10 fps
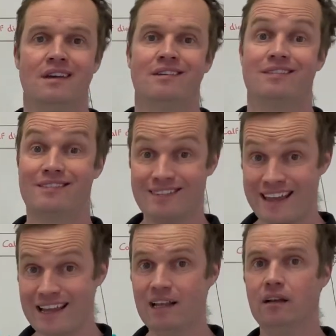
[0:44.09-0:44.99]

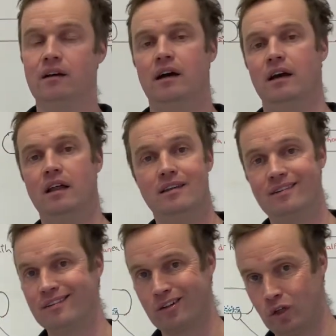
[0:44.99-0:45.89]
still, uh, and
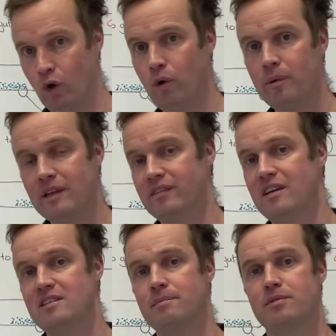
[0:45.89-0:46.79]
this is globally,
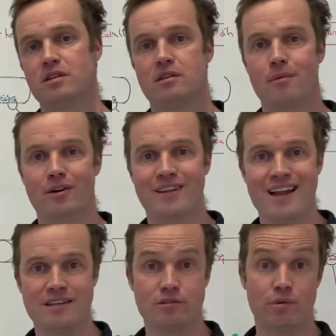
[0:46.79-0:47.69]
60% of
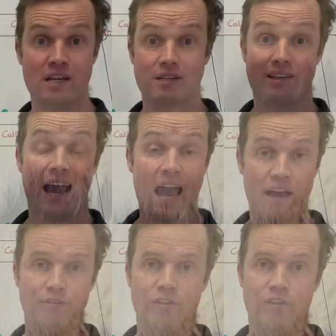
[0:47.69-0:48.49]
mortality is related to calf